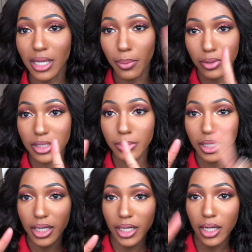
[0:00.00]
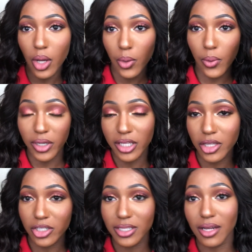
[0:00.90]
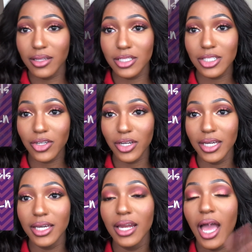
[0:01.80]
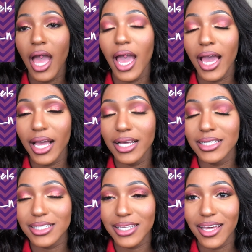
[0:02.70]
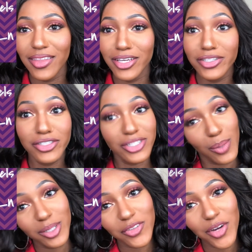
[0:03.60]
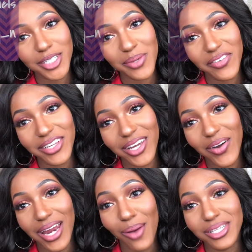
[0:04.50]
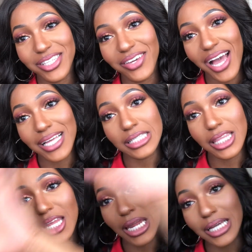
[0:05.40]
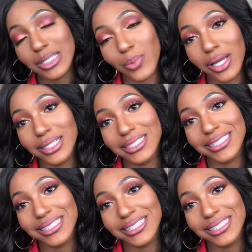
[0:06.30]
I'll post them again on either side of the screen. And yeah, thank you so much for watching my video, and I will see you guys in the next one.